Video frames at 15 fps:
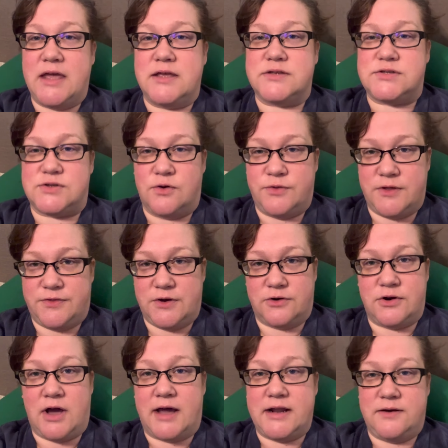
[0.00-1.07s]
so that they're
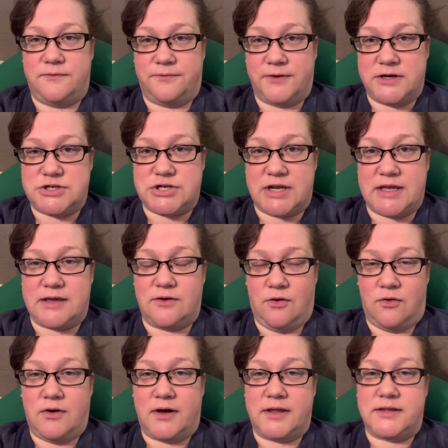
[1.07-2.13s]
not infringing
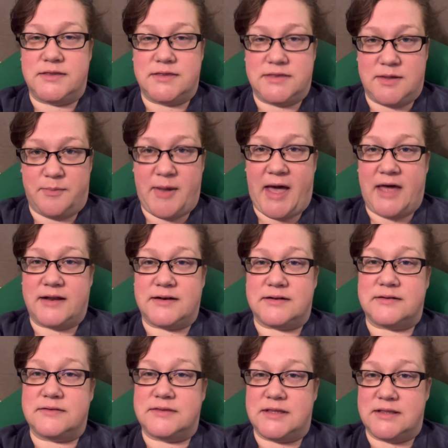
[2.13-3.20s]
on the
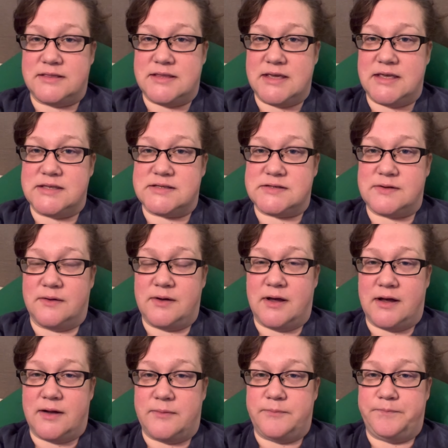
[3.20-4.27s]
patent that these
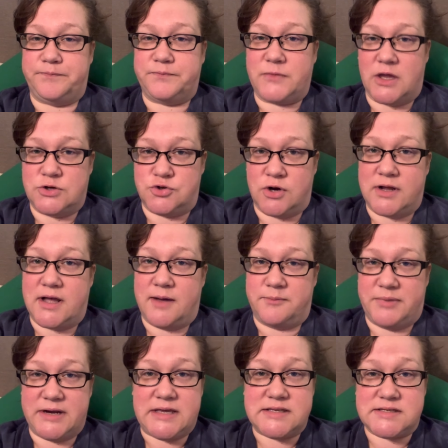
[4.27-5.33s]
um, drug
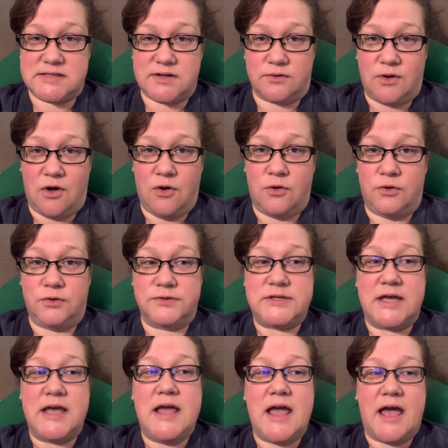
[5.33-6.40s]
companies still hold,
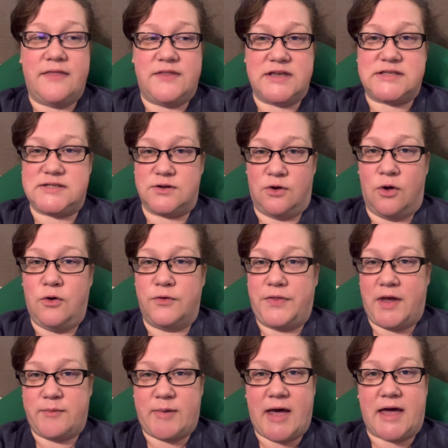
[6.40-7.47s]
and they still hold
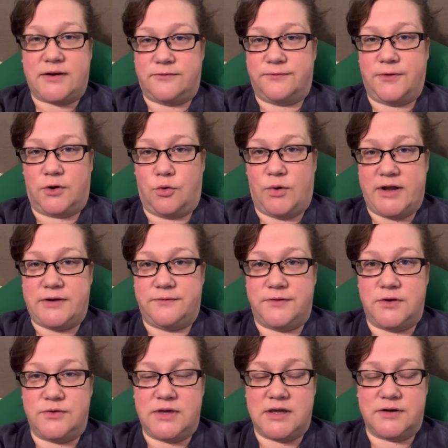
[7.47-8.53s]
that patent for quite a
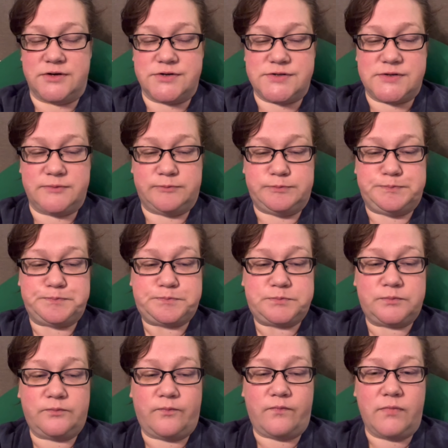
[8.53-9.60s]
few years.
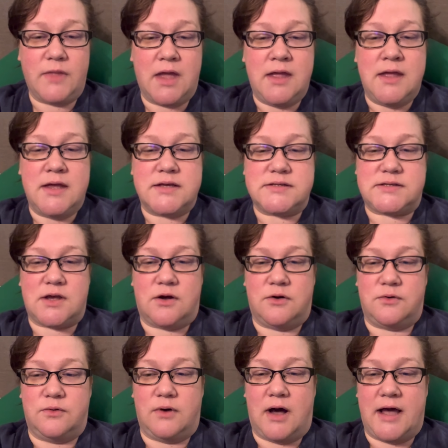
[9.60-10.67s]

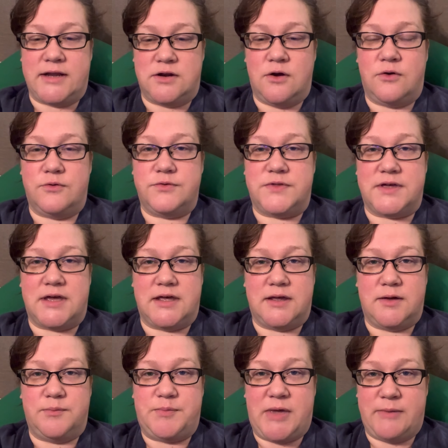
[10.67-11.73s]
So I know
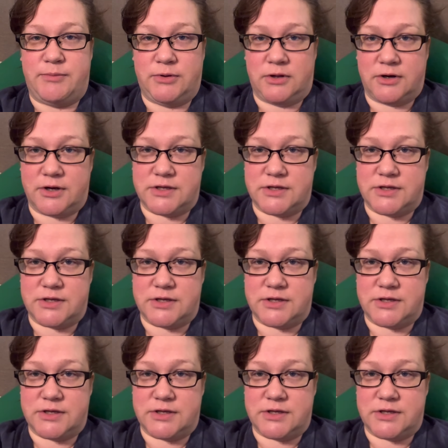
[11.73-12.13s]
that people are